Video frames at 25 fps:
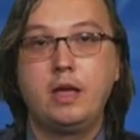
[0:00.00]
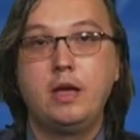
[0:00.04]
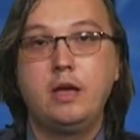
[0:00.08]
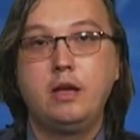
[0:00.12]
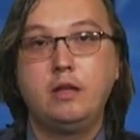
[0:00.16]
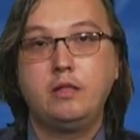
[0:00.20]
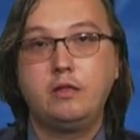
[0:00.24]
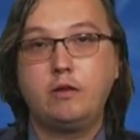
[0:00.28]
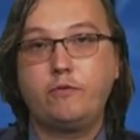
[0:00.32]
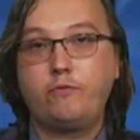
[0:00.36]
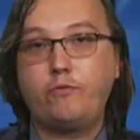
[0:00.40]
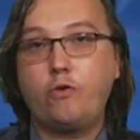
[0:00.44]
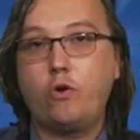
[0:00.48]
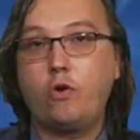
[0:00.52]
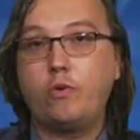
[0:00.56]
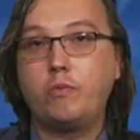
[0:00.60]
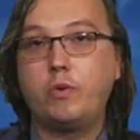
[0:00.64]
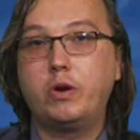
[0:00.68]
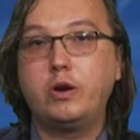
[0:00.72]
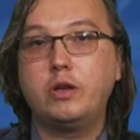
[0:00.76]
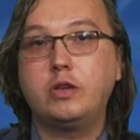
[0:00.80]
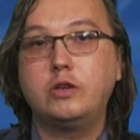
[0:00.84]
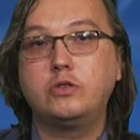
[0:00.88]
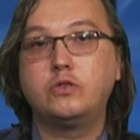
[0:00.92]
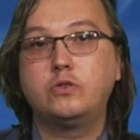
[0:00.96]
The former
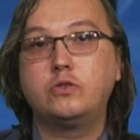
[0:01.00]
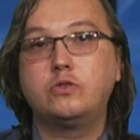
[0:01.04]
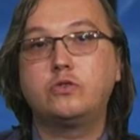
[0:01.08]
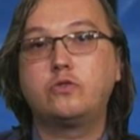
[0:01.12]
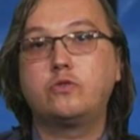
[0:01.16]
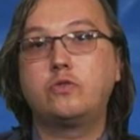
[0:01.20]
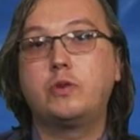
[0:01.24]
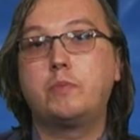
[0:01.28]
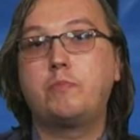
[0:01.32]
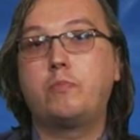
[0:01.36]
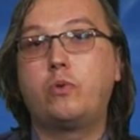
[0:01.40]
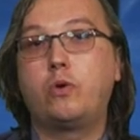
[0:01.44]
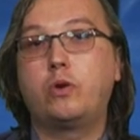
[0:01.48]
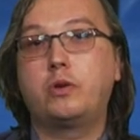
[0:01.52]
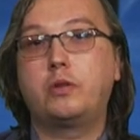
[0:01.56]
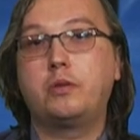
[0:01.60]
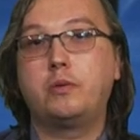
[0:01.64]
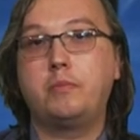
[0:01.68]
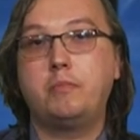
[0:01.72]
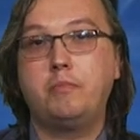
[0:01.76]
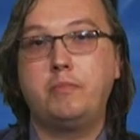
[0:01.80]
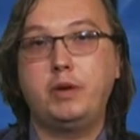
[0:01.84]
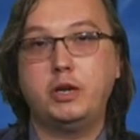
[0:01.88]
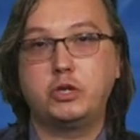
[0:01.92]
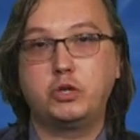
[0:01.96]
is used to report
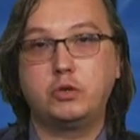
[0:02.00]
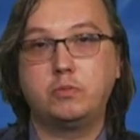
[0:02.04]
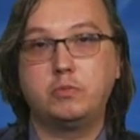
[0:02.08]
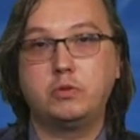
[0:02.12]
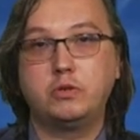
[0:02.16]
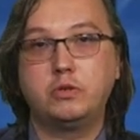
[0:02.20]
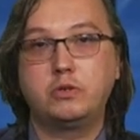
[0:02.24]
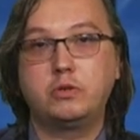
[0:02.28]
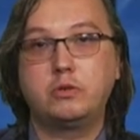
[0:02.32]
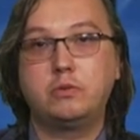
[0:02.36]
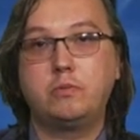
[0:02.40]
measurements,